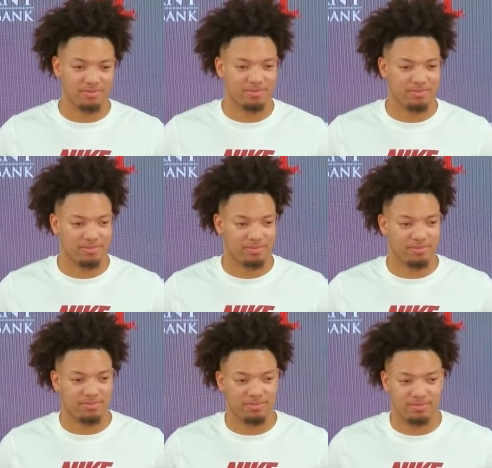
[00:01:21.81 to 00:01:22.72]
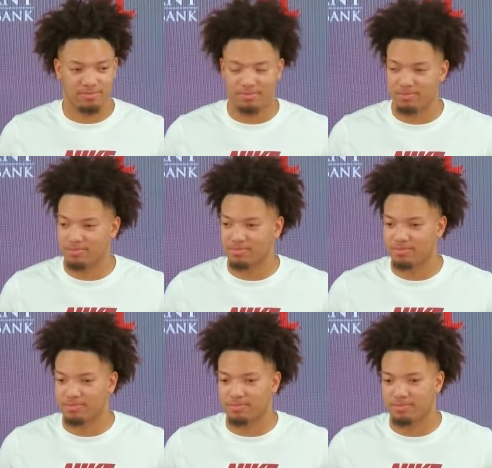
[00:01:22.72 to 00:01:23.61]

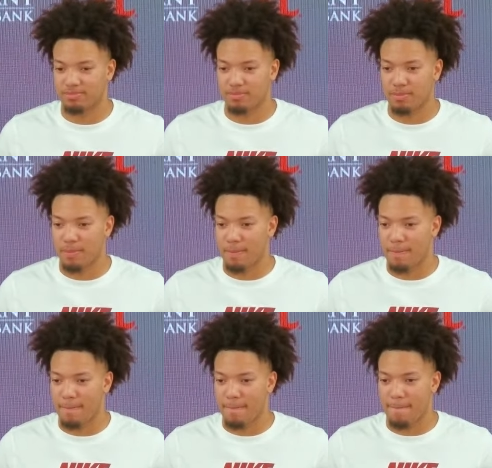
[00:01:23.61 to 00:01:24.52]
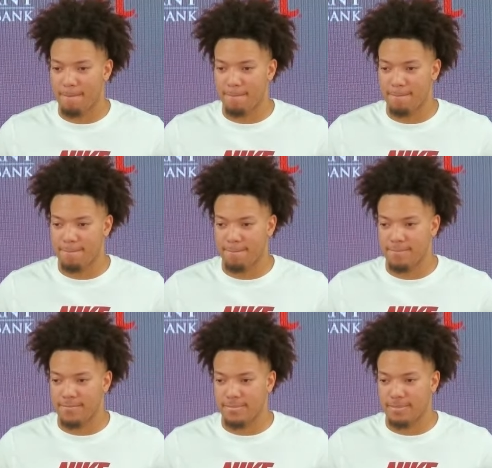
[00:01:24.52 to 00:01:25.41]

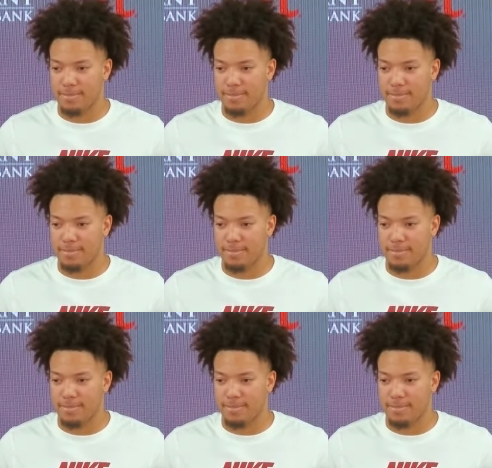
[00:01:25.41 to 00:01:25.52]
[no speech]